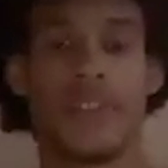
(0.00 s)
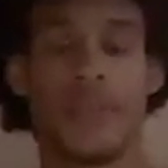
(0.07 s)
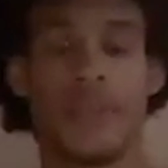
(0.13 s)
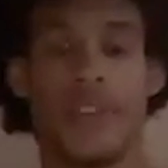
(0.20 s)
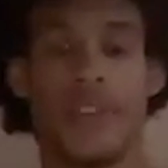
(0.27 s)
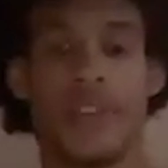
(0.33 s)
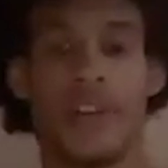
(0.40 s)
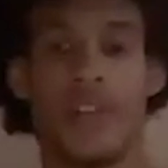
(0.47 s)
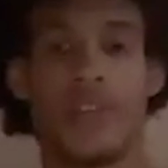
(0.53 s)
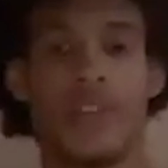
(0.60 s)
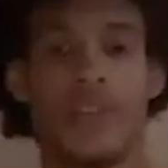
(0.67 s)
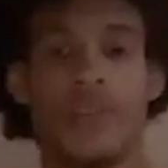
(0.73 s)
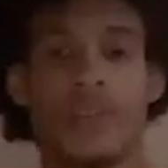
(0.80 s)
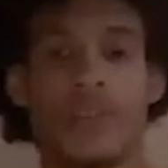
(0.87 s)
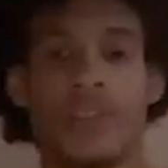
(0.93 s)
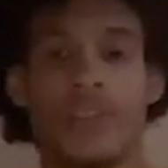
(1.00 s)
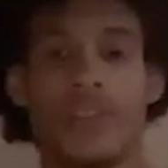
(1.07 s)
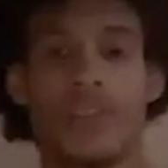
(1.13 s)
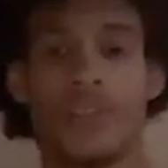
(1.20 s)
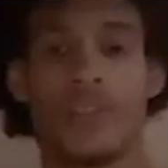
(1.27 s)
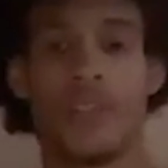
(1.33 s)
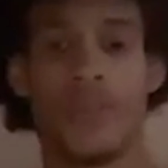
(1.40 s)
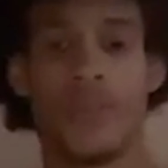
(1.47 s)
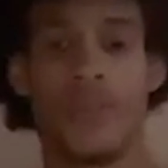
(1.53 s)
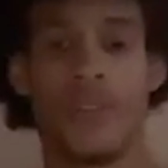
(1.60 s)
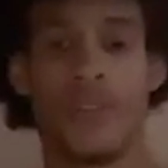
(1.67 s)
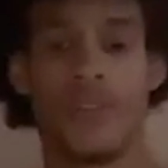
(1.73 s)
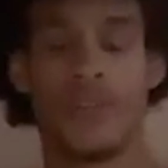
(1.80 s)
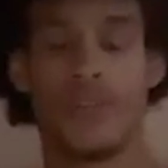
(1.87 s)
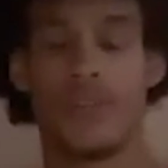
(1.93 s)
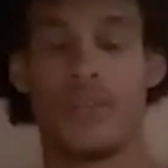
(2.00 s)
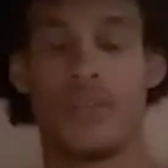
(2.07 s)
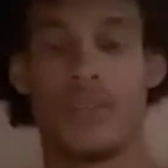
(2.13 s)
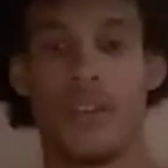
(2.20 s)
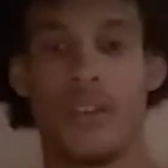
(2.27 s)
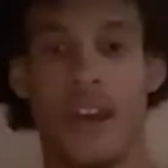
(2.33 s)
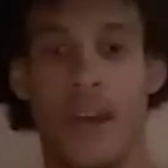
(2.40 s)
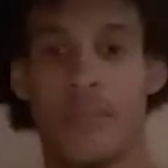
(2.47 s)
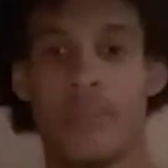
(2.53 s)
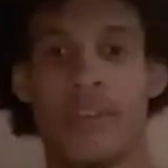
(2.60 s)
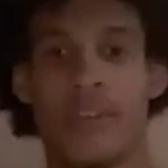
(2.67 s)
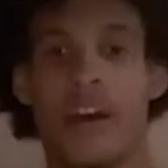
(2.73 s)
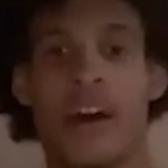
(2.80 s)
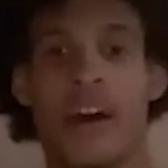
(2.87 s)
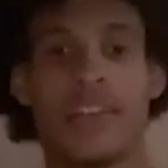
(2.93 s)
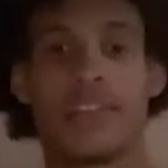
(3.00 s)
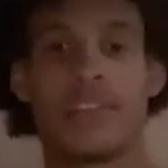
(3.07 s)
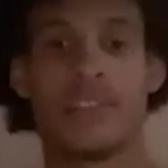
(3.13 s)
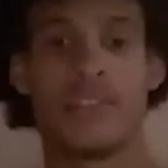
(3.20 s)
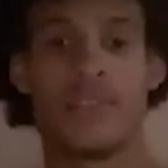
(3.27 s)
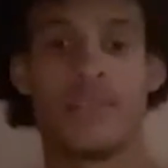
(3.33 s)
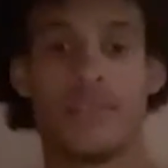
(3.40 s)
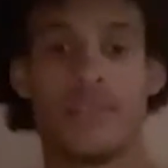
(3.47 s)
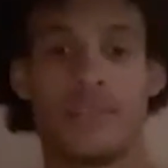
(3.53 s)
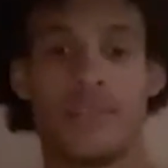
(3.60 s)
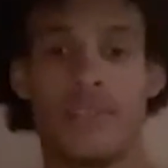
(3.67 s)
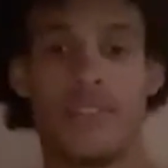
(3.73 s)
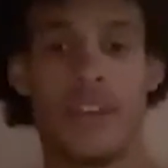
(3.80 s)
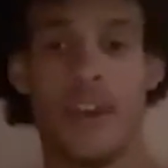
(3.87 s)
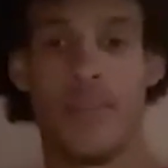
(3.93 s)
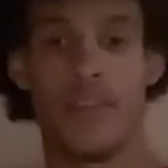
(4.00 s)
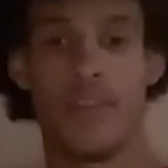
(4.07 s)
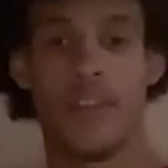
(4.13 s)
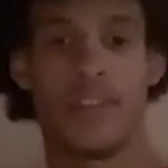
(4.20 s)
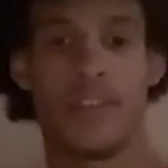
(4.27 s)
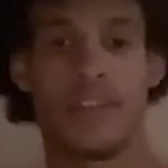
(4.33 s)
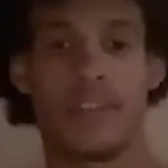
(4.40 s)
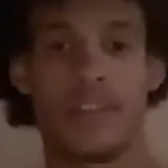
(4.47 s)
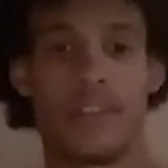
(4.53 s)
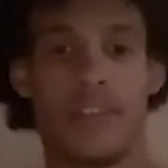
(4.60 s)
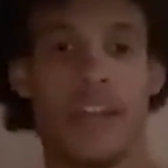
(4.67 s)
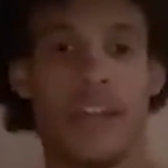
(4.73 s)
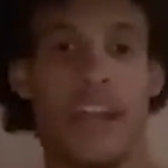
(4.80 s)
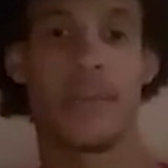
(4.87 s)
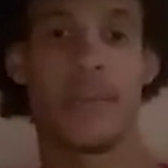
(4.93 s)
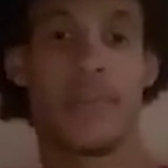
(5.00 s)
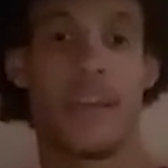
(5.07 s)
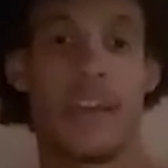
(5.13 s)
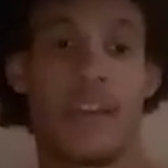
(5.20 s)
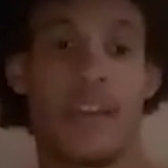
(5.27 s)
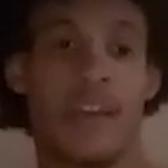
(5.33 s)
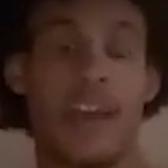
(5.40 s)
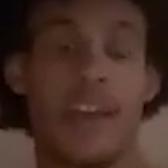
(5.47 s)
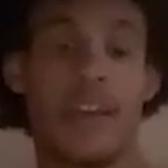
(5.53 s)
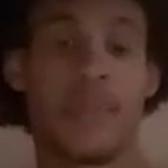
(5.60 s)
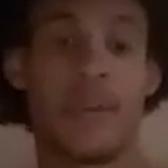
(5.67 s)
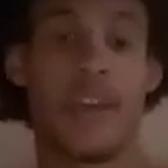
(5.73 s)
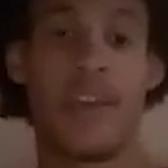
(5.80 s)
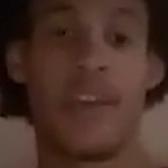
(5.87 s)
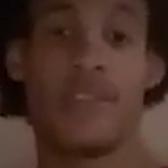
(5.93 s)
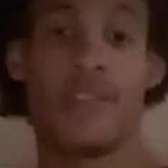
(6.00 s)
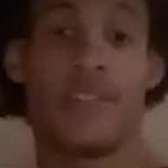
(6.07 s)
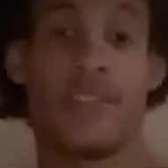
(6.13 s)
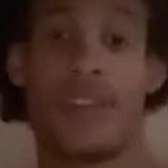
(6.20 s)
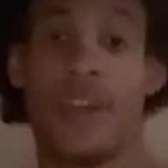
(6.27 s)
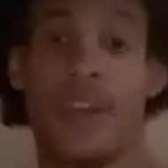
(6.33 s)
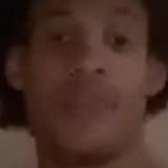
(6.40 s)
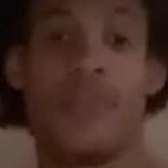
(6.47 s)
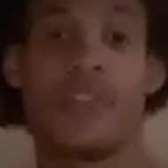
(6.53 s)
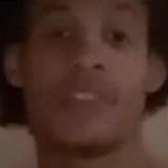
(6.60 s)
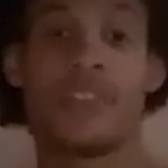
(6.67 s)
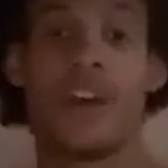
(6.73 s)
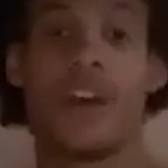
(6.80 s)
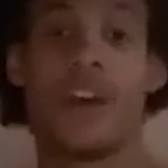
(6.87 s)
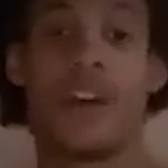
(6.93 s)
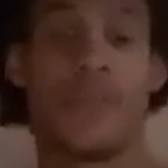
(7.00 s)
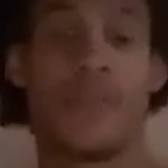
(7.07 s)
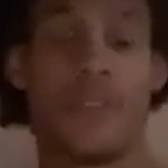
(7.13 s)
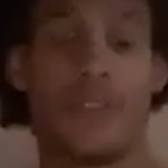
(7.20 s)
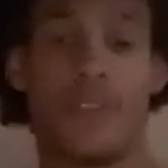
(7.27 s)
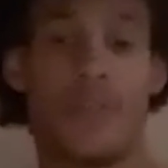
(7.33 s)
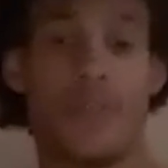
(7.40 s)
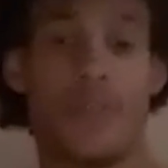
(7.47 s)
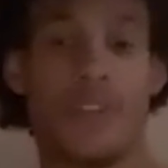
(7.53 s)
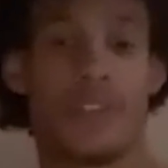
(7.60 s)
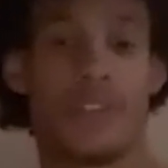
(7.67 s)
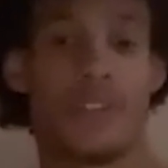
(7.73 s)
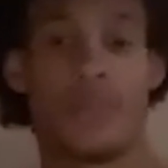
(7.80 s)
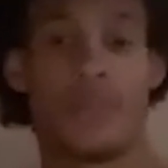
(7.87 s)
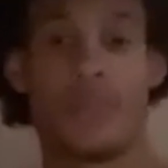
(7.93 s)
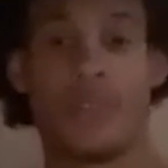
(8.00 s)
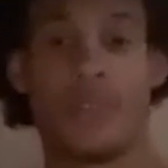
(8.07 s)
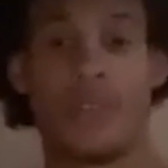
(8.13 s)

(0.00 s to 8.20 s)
I mean, don't lose it. I mean, I'm the guy, so I mean, you're gonna make every shot. I mean, you miss some.